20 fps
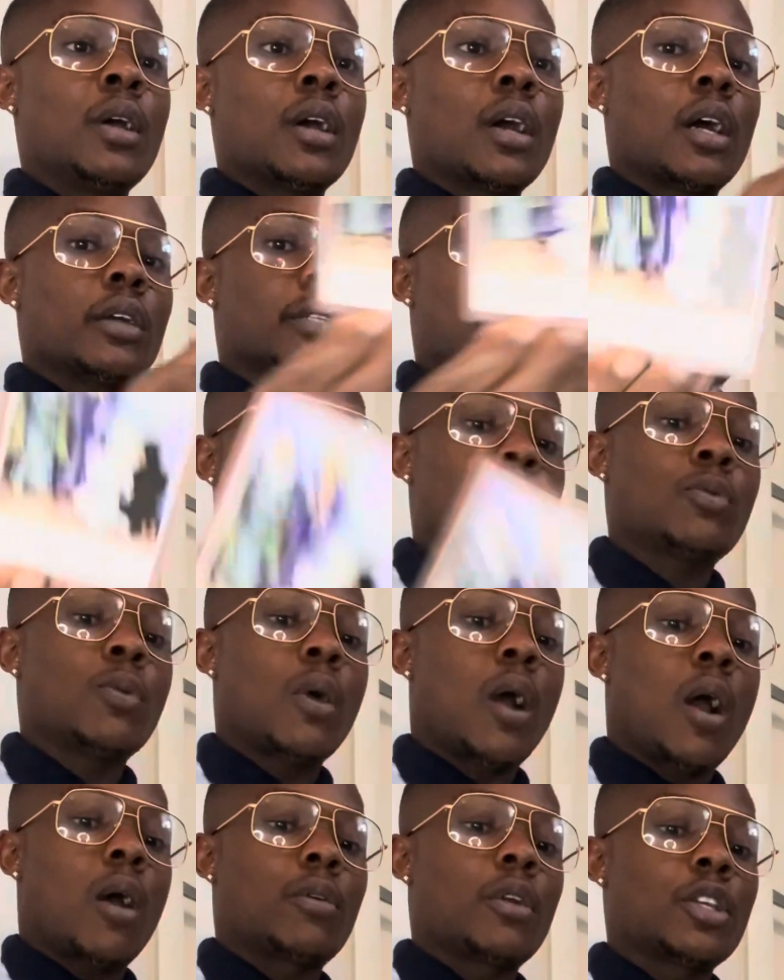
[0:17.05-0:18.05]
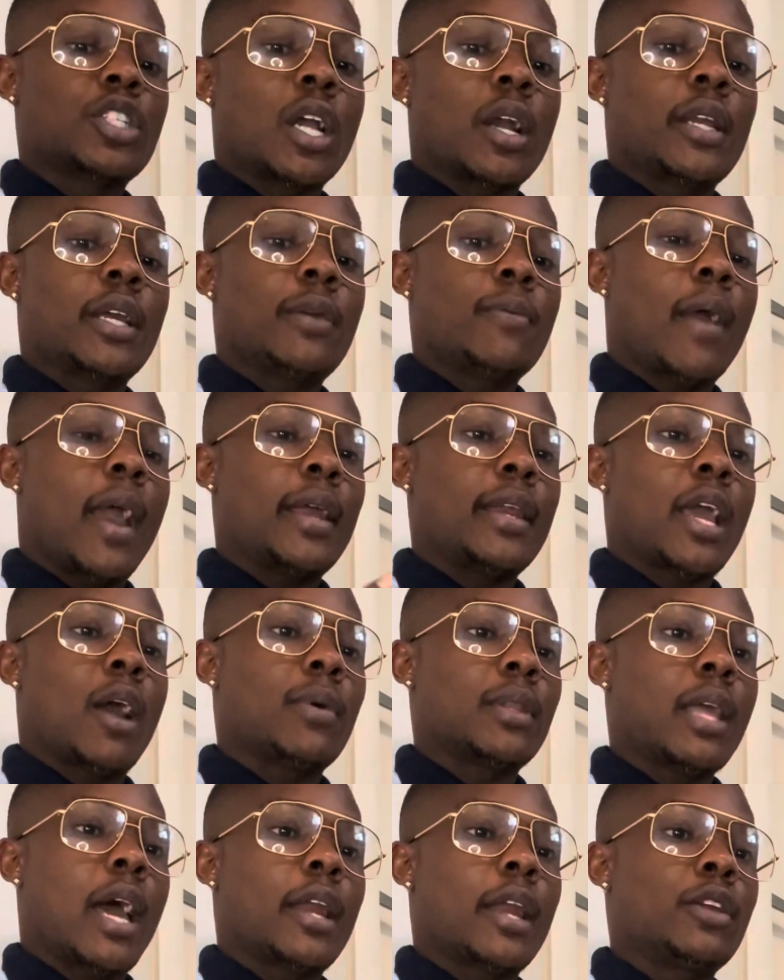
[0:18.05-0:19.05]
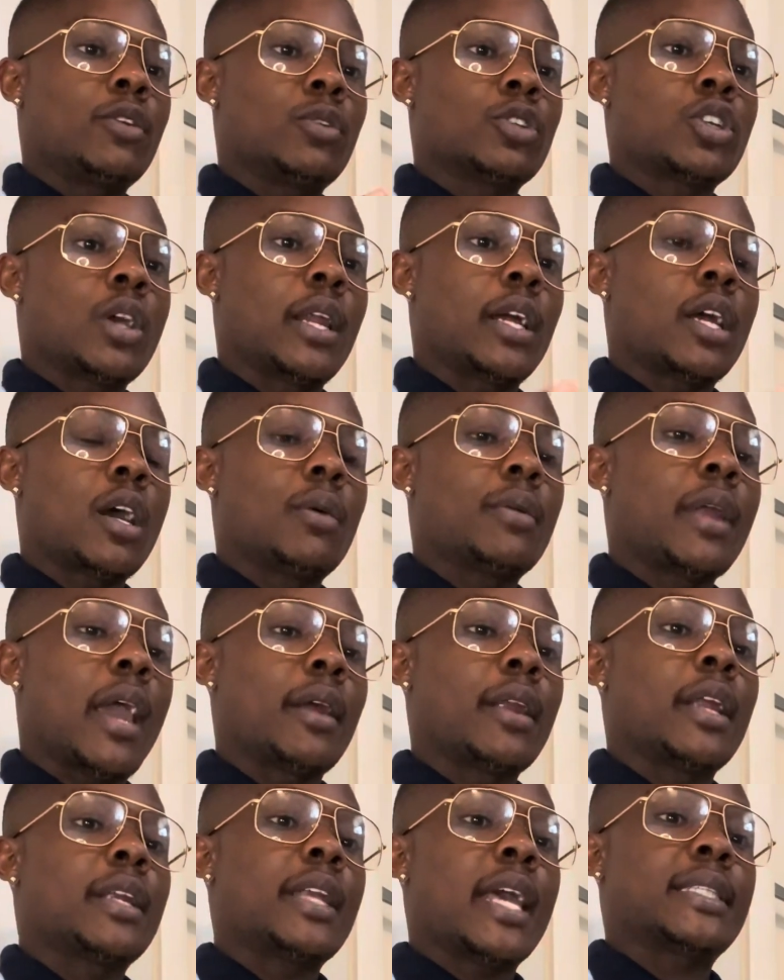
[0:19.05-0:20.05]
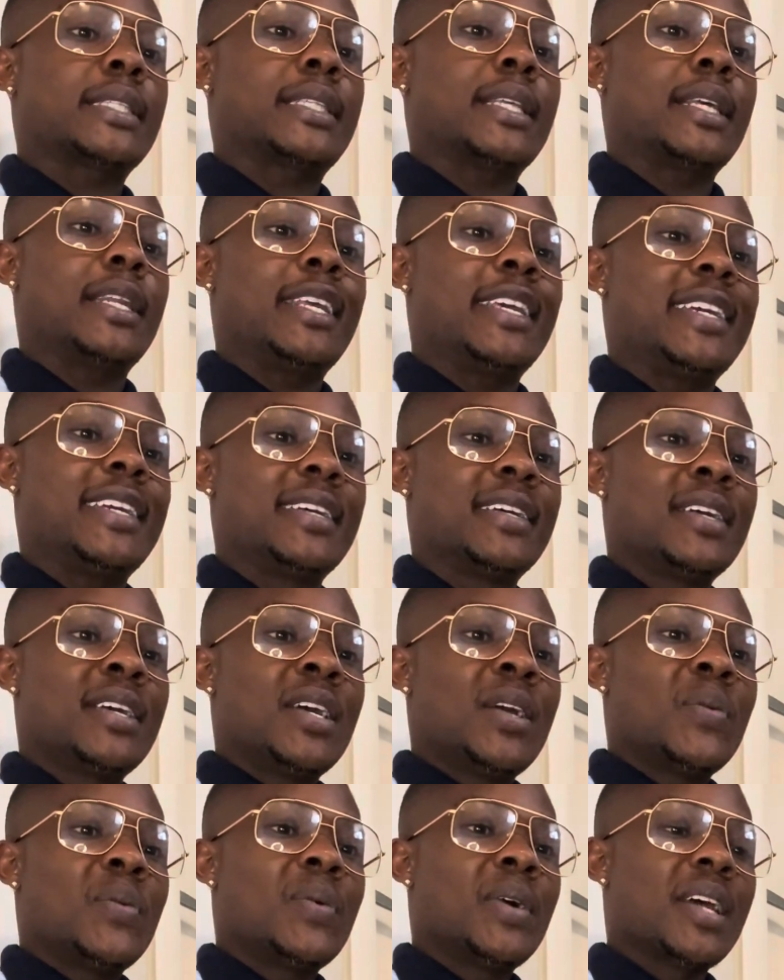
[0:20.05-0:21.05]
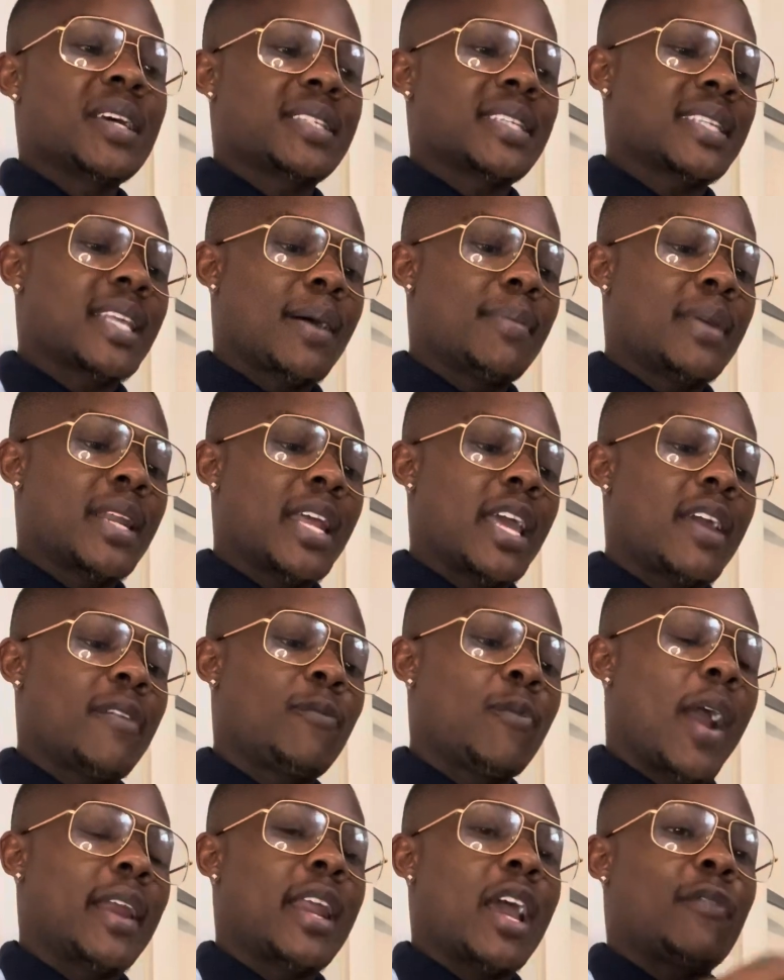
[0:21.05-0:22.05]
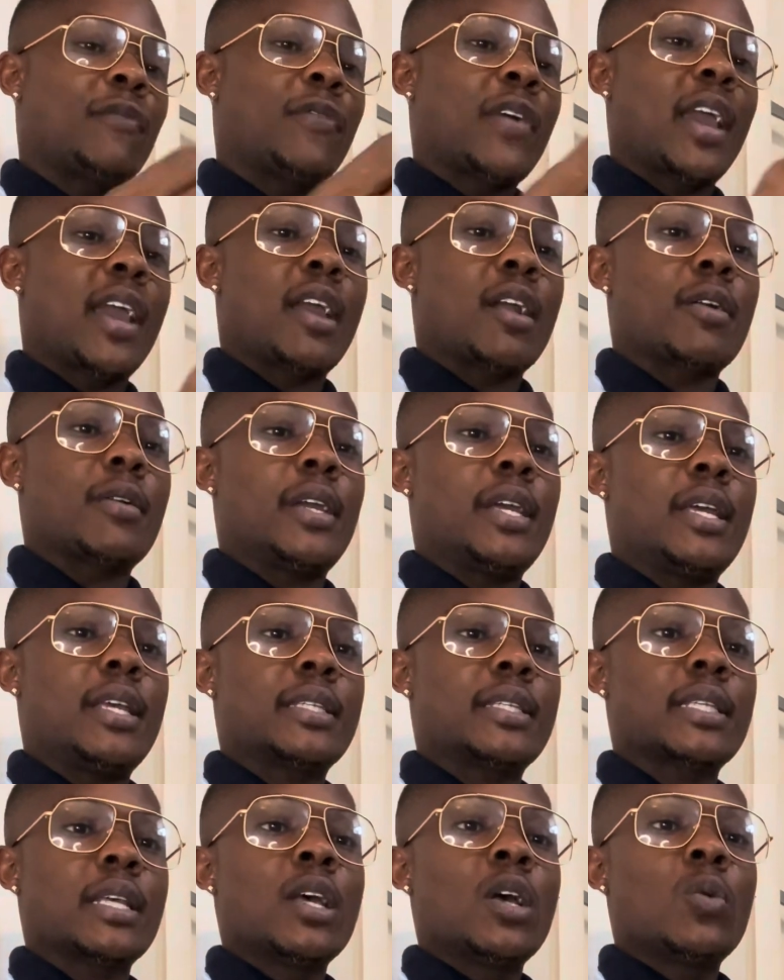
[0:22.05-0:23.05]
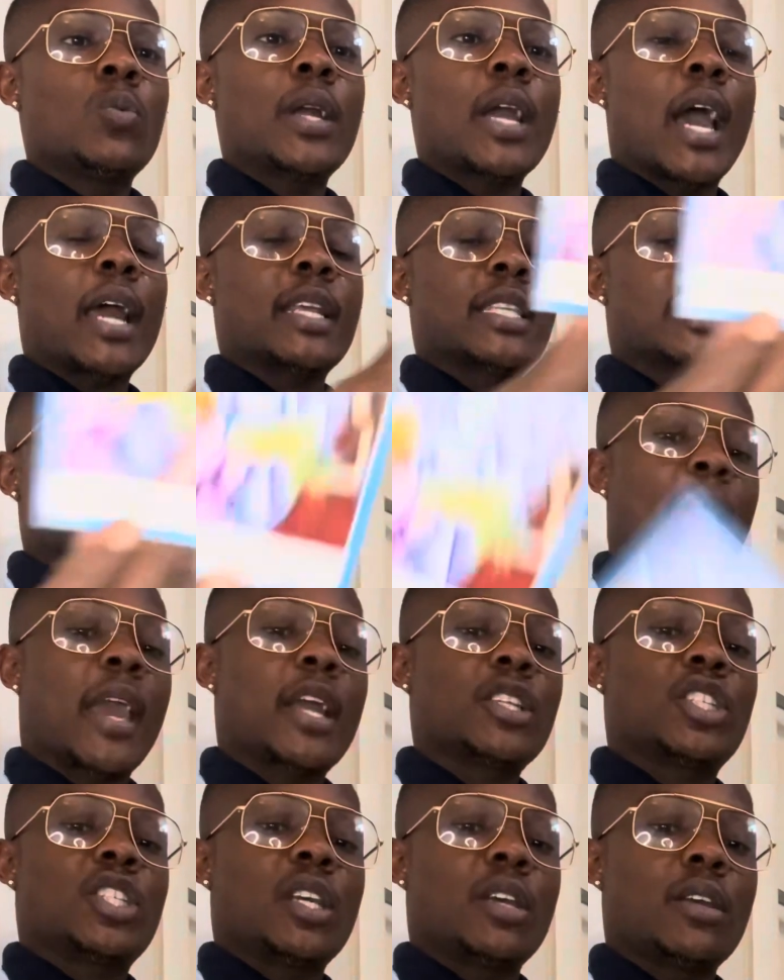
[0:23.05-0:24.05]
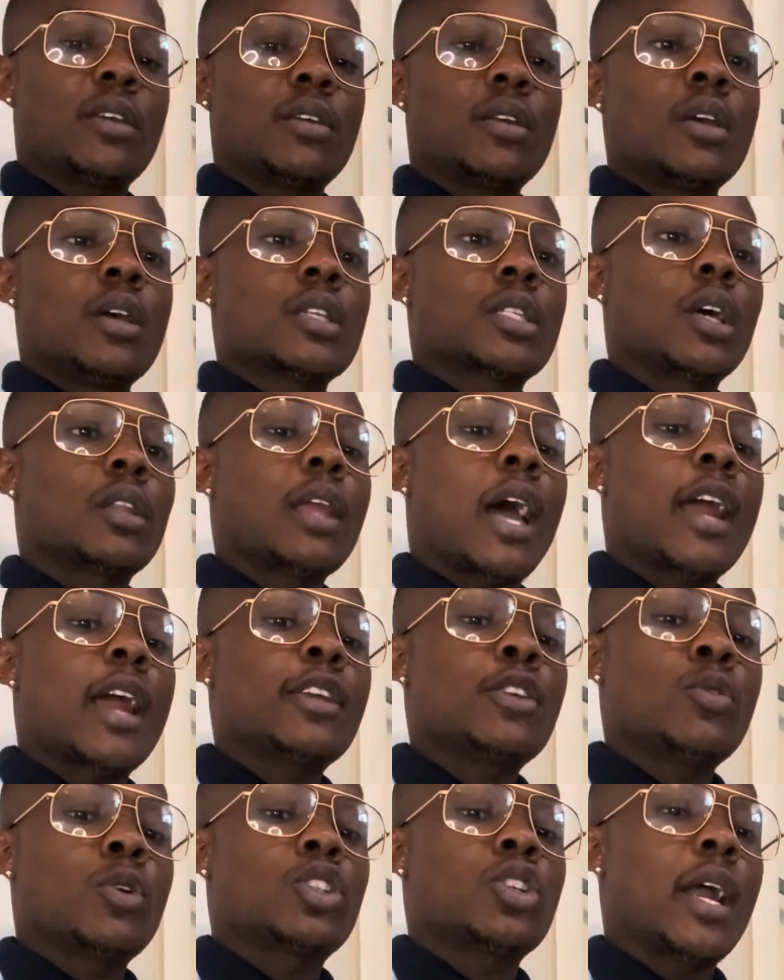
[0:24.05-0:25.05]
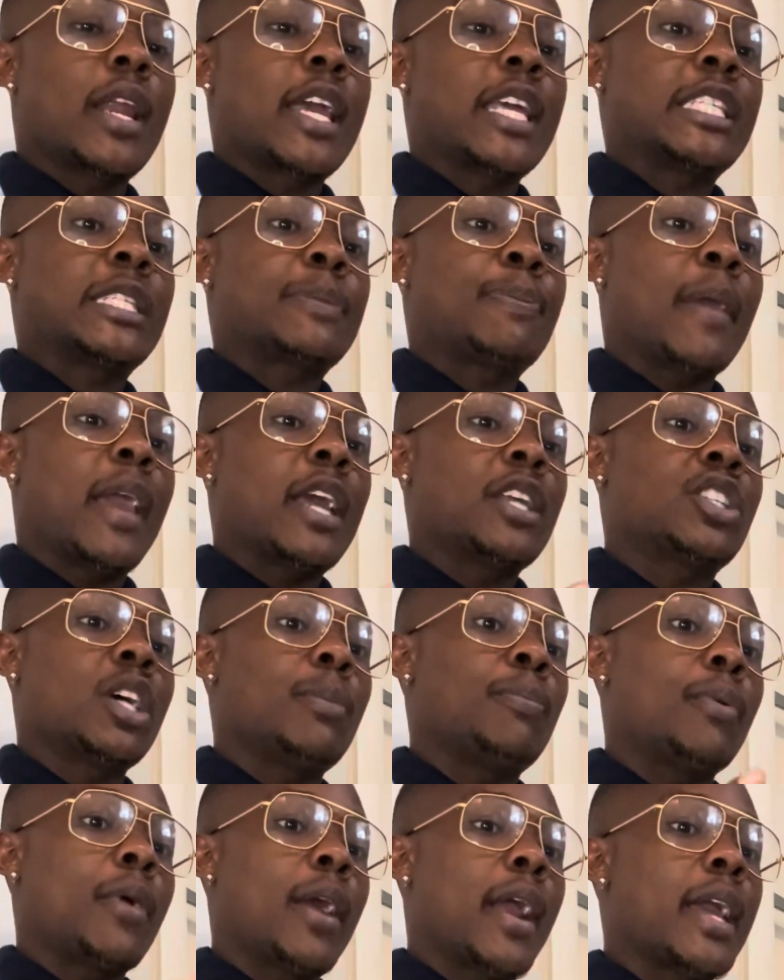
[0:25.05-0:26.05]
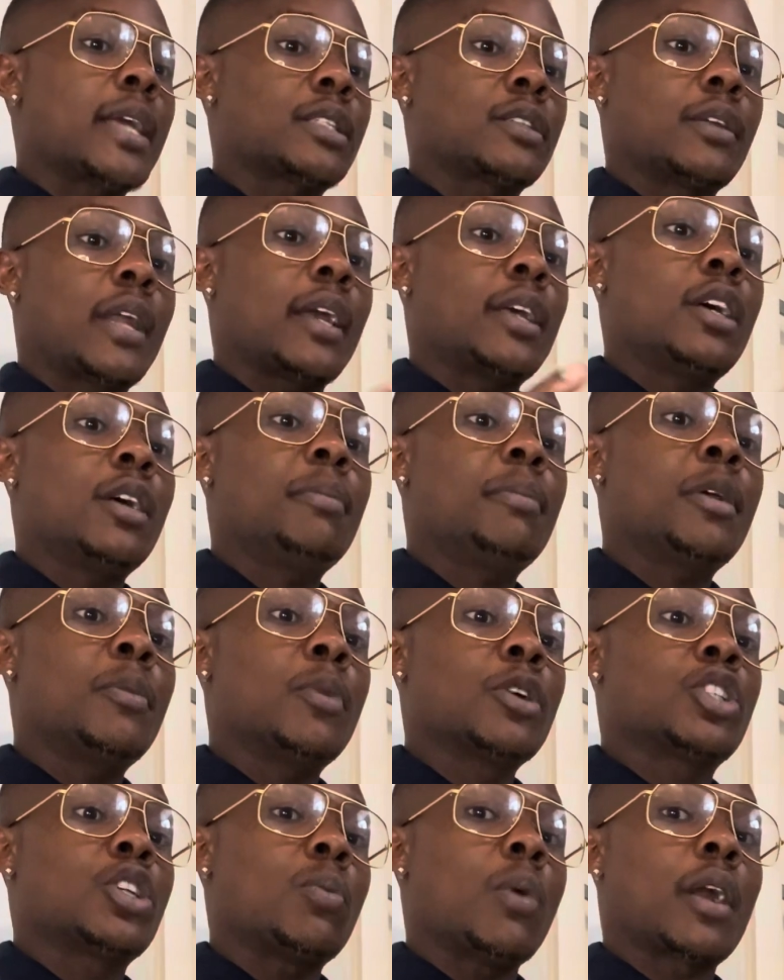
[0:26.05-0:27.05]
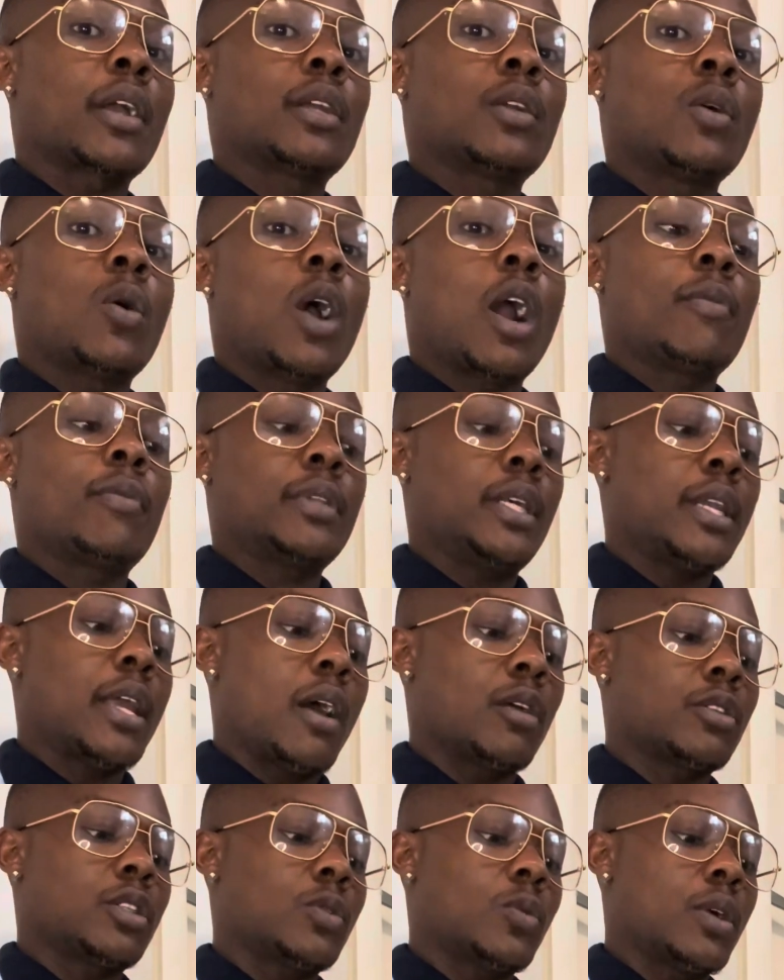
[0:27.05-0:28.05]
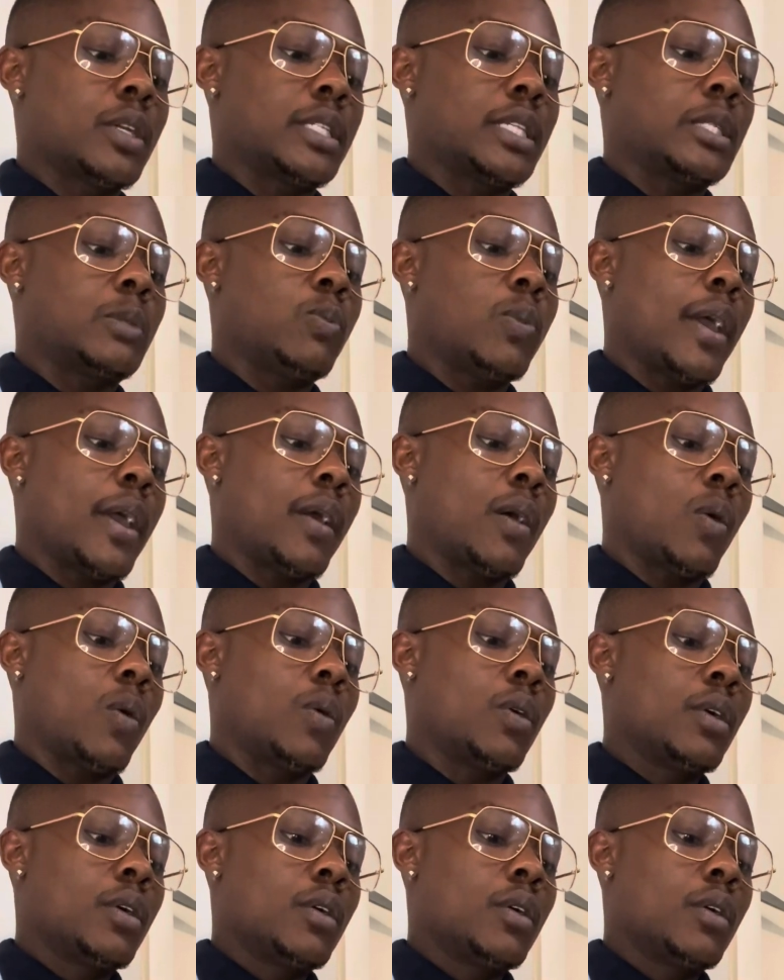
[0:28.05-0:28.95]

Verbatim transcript: A lot of you are on a journey right now. A lot of you are trying to go down a destiny. What else is coming in right now for Aries? We got expansion. So a lot of you are trying to expand your brand. So that could be what you're working hard really now towards as well.